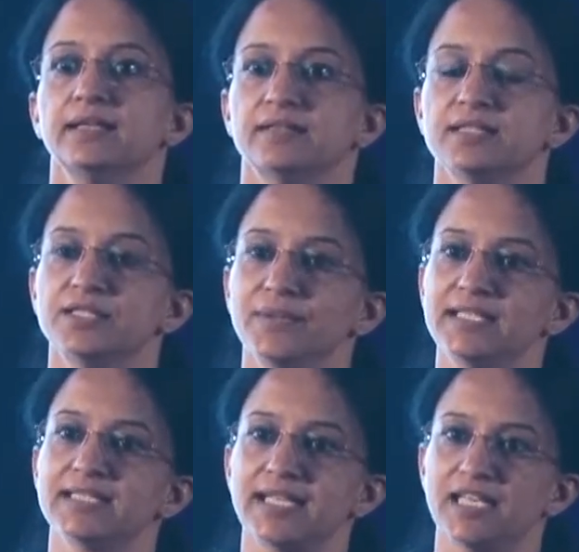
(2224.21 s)
the switch
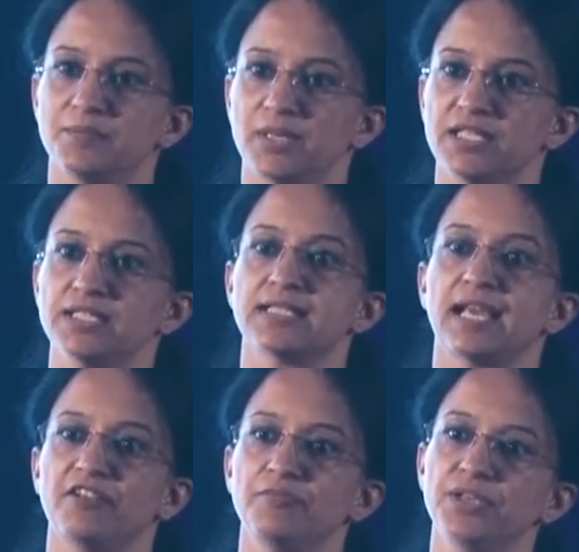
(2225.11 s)
statements
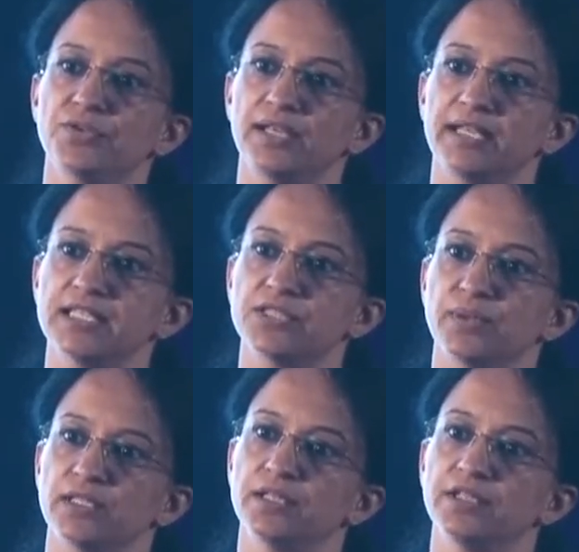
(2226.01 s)
have been released
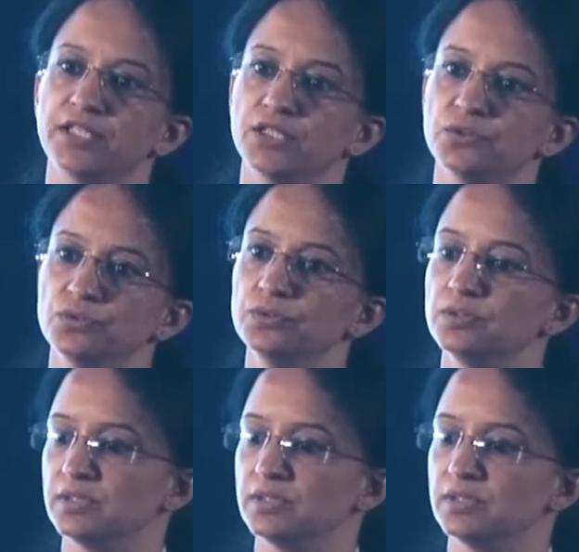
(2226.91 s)
with a new,